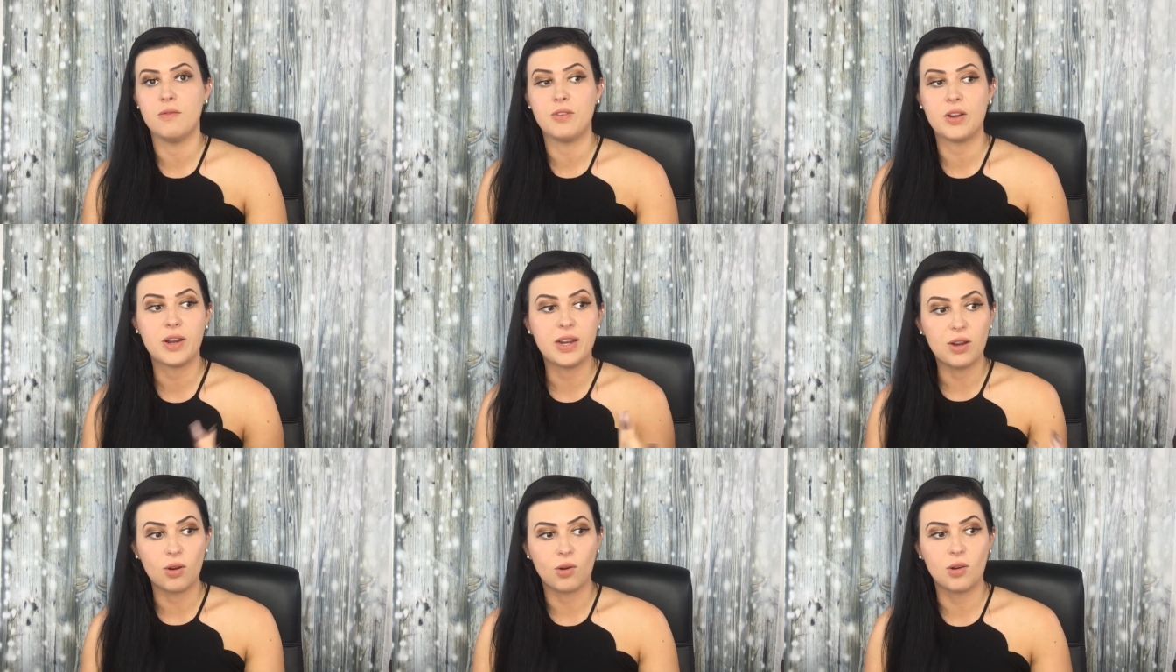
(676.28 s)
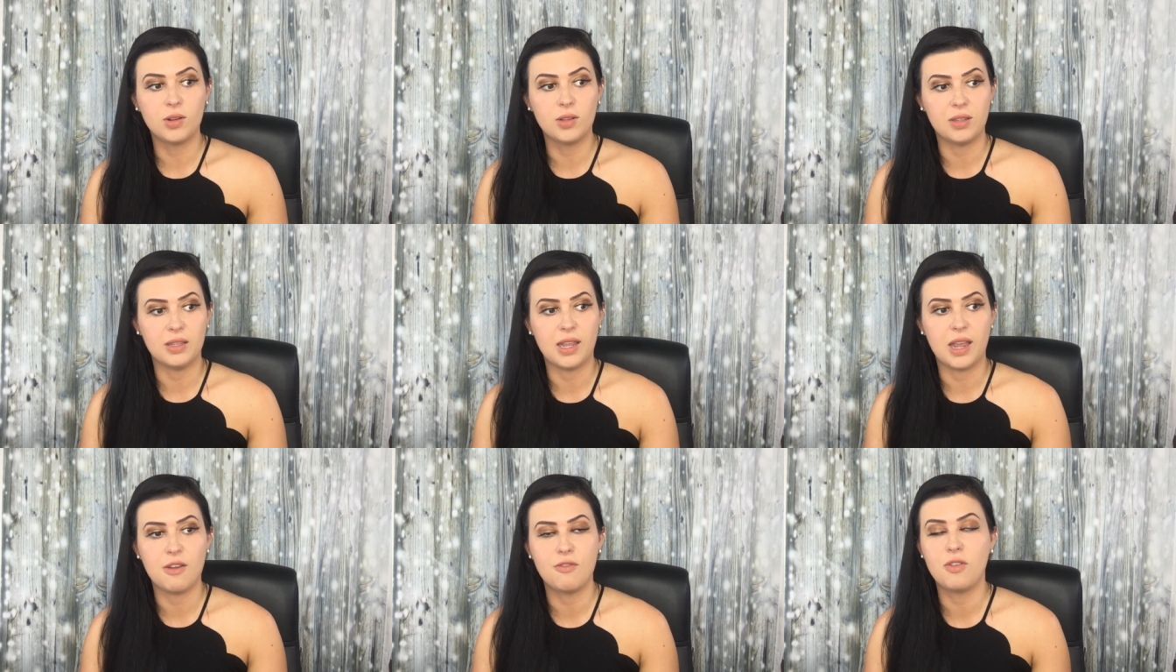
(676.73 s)
very
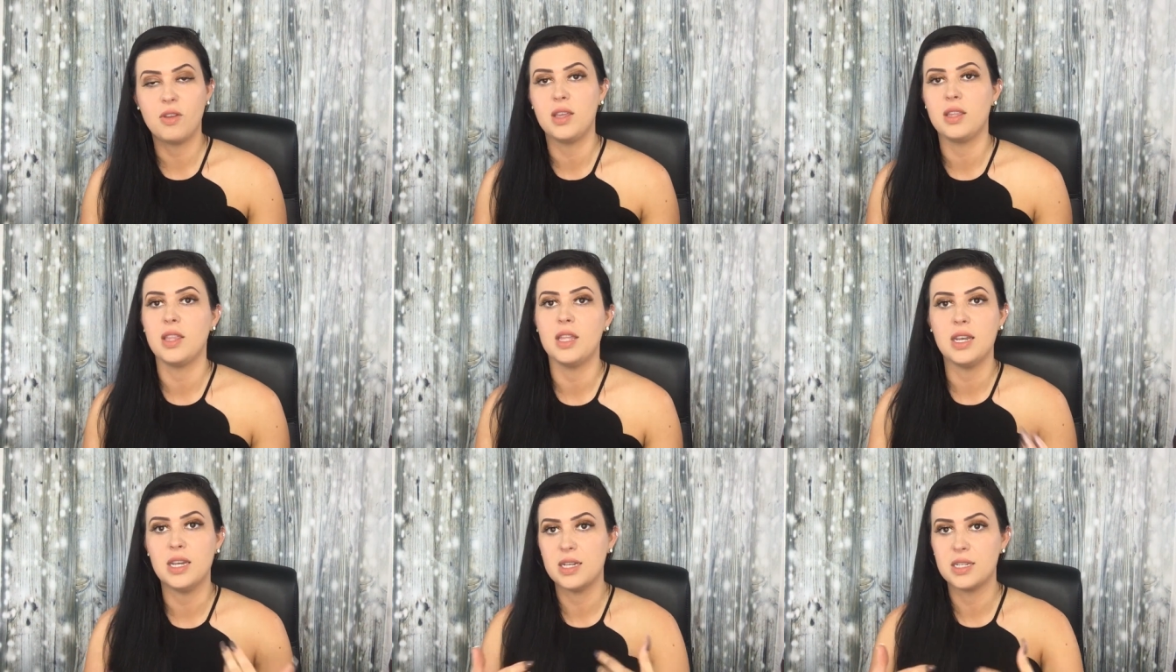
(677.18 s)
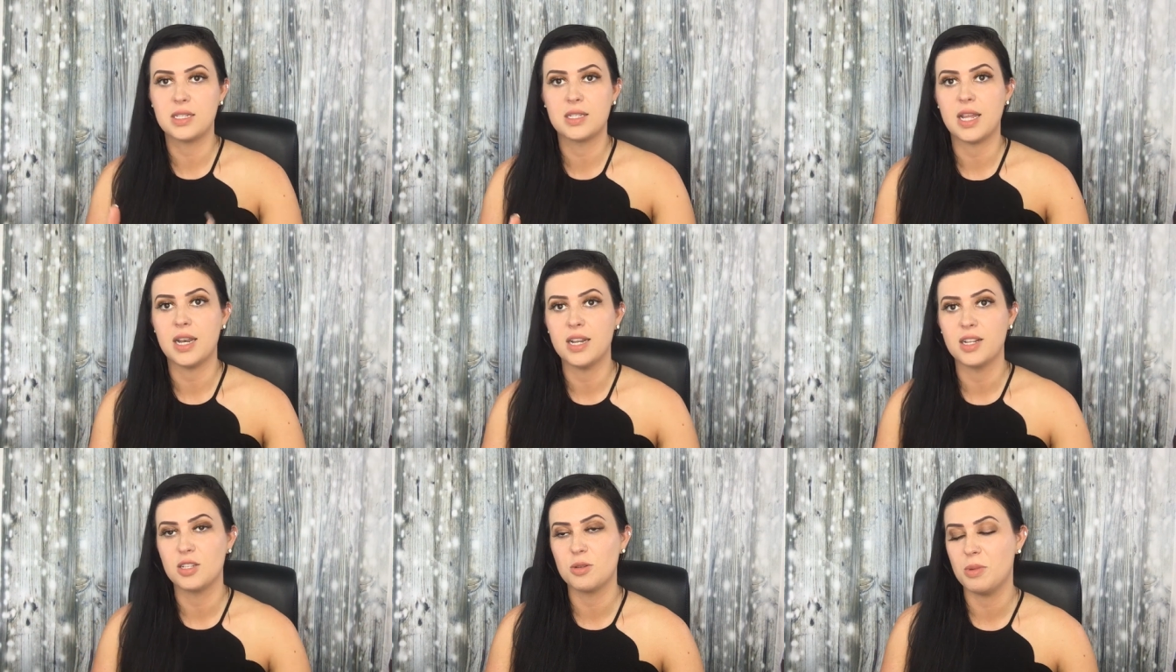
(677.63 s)
early. I feel like they need to
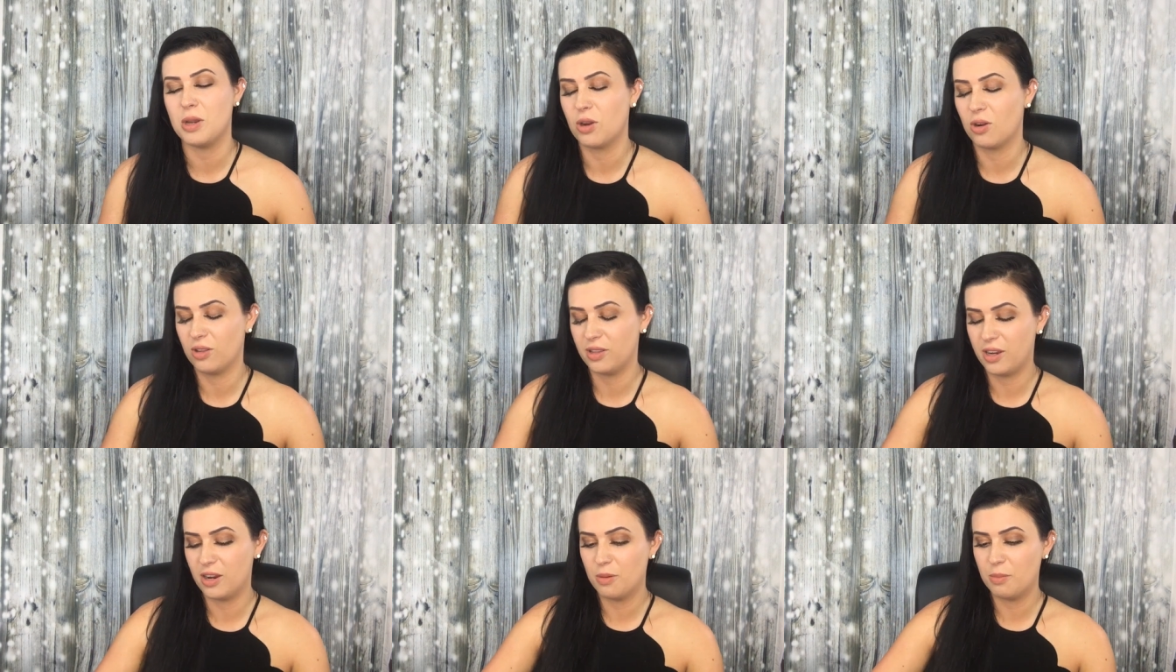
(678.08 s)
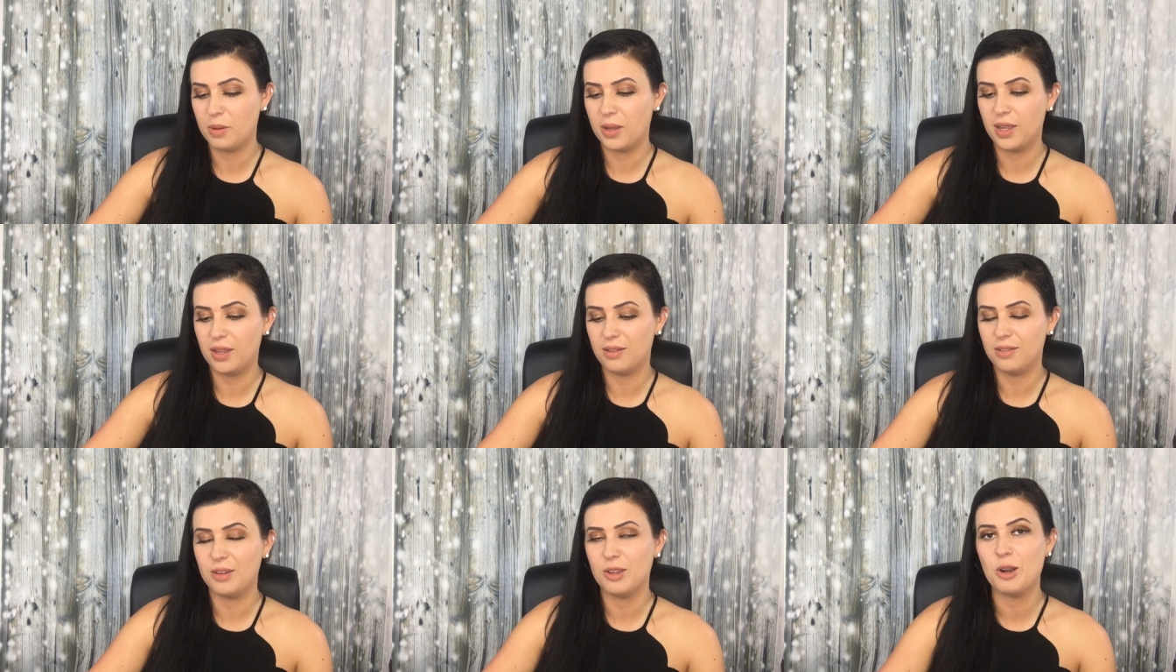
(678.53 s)
send it to me earlier,
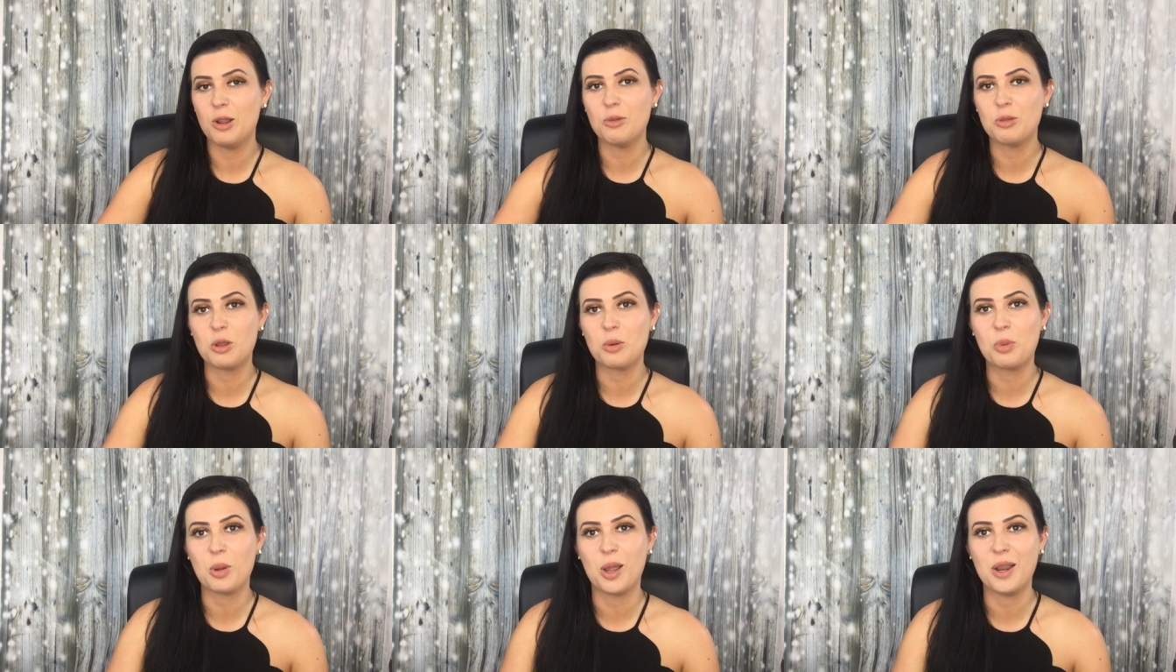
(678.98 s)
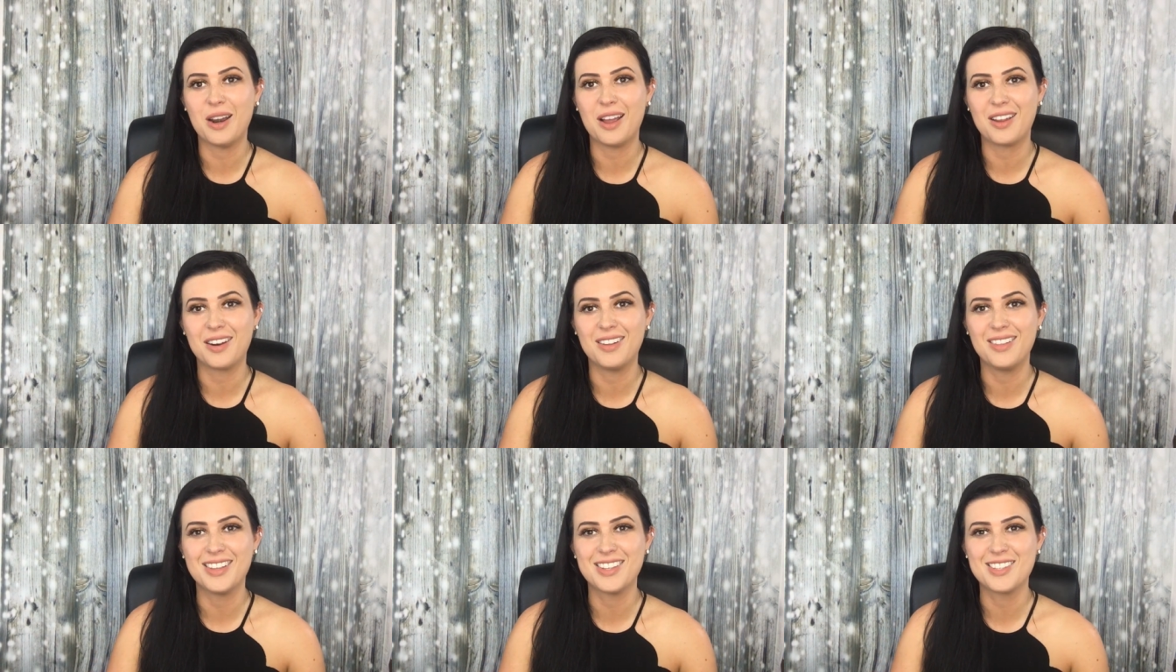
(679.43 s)
but, you know, they're probably
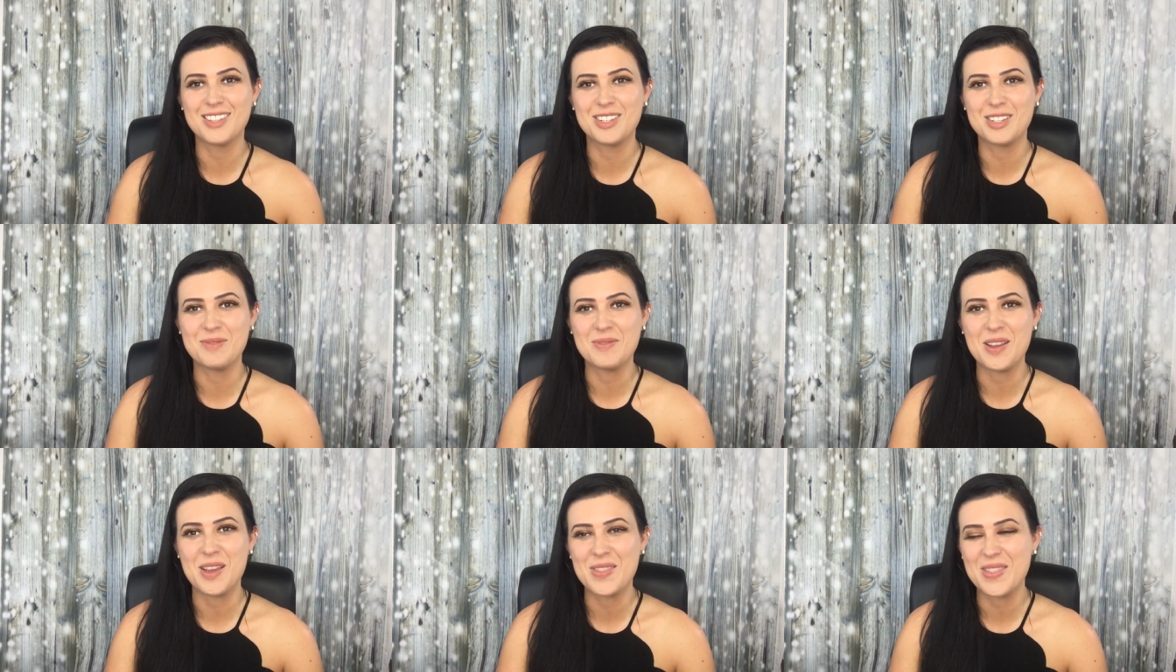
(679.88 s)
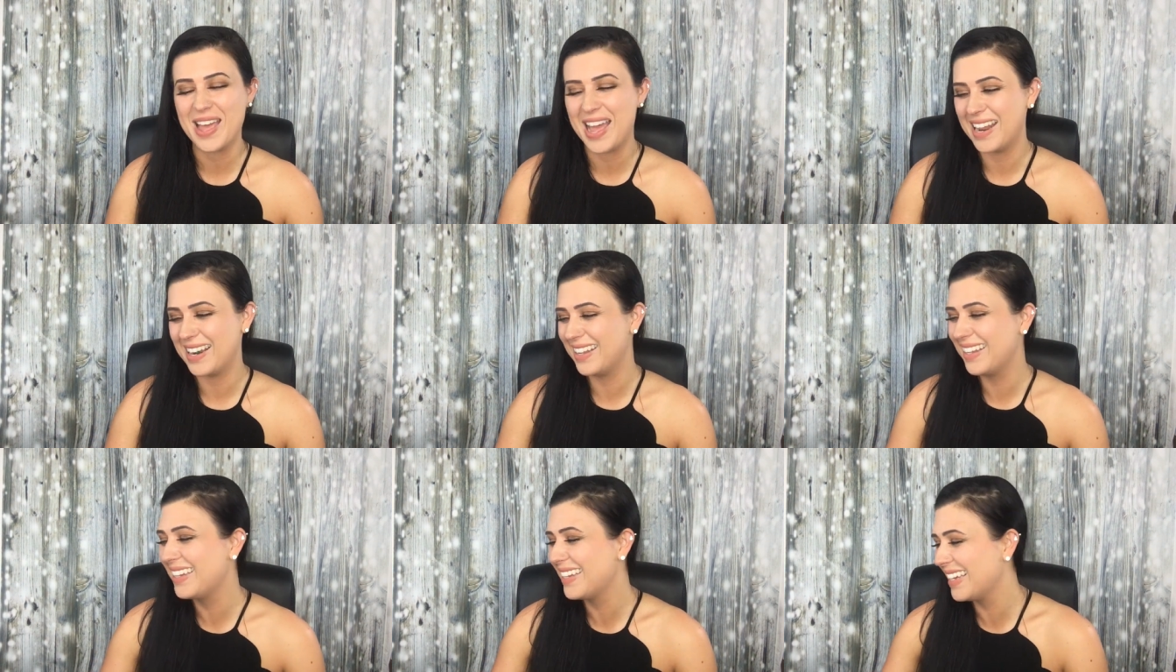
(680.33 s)
not going to listen to me on
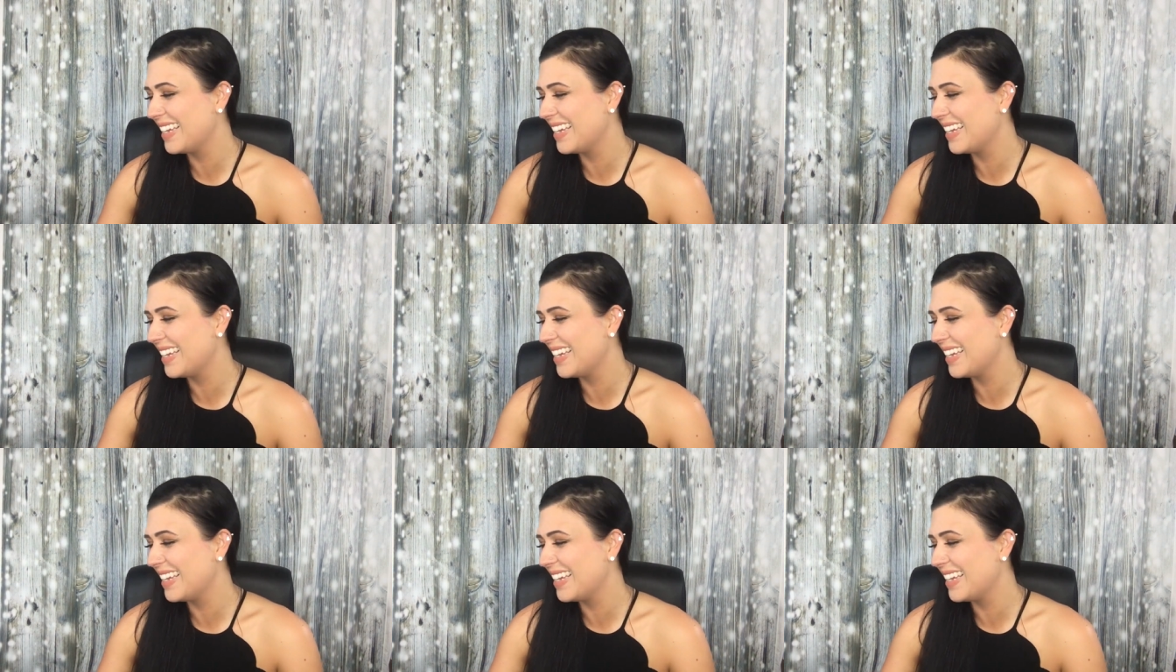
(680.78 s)
that.